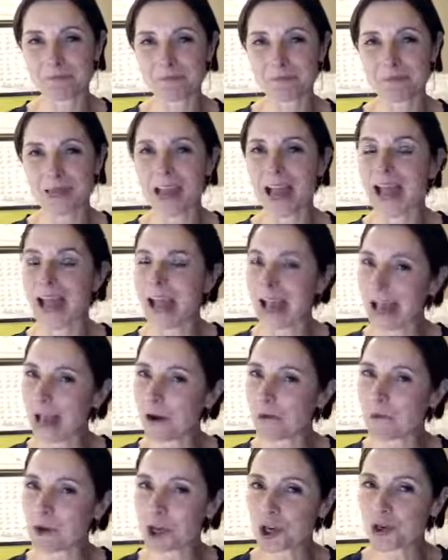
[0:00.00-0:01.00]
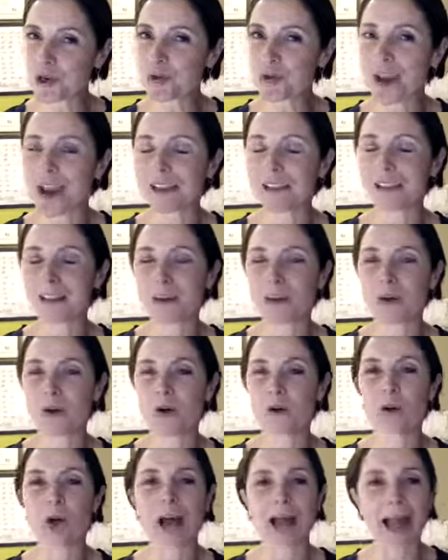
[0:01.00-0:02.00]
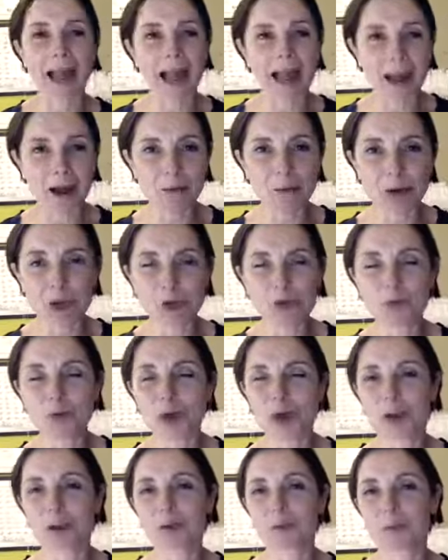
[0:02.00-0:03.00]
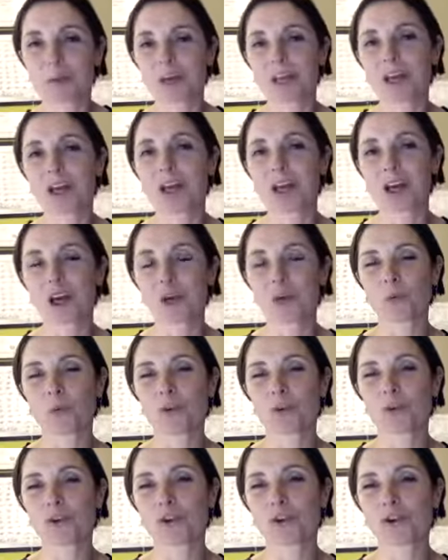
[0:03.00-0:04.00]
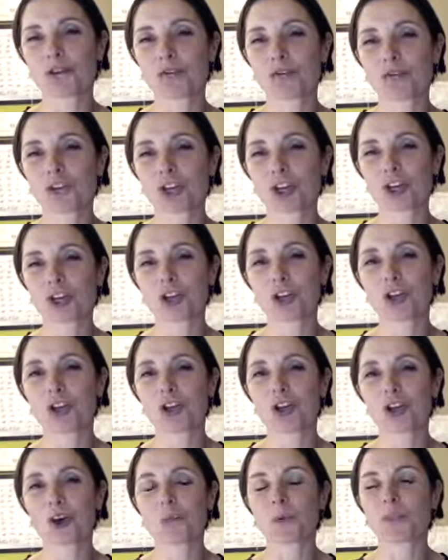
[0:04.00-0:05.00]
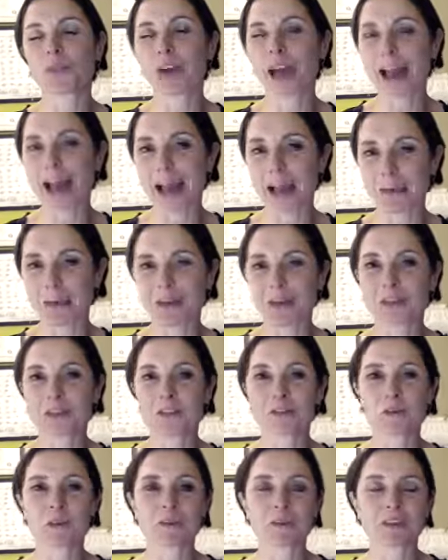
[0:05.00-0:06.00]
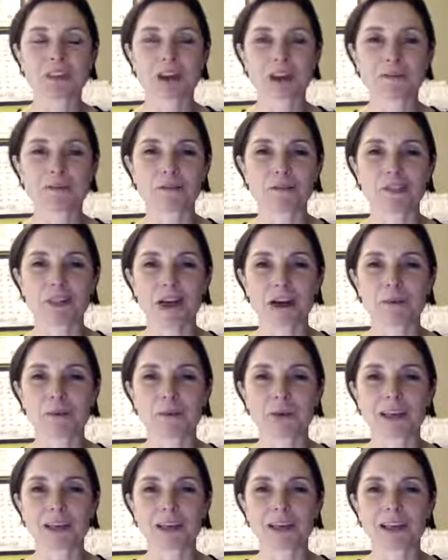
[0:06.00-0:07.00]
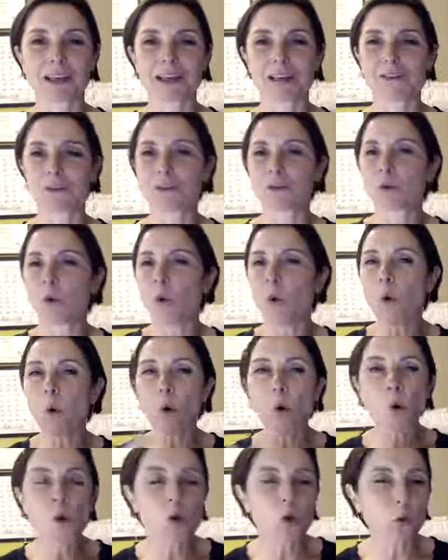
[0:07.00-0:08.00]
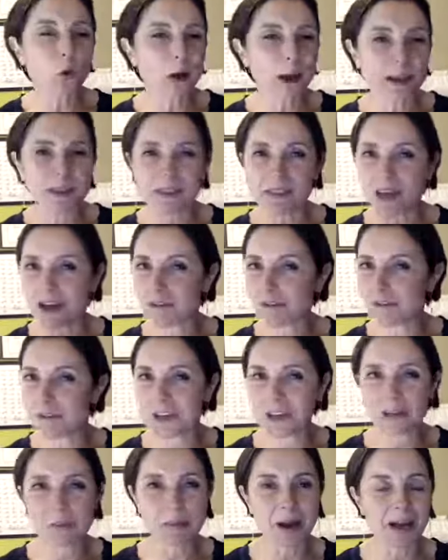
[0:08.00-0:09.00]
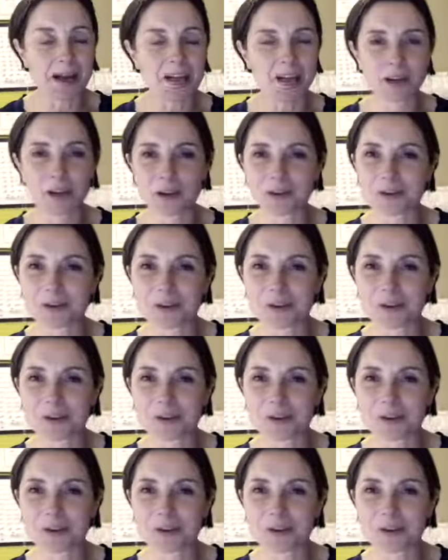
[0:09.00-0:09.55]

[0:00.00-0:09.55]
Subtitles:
How are you getting on? How are you coping with the nutrition, with the habits that we've set for that week? There's always that feedback loop.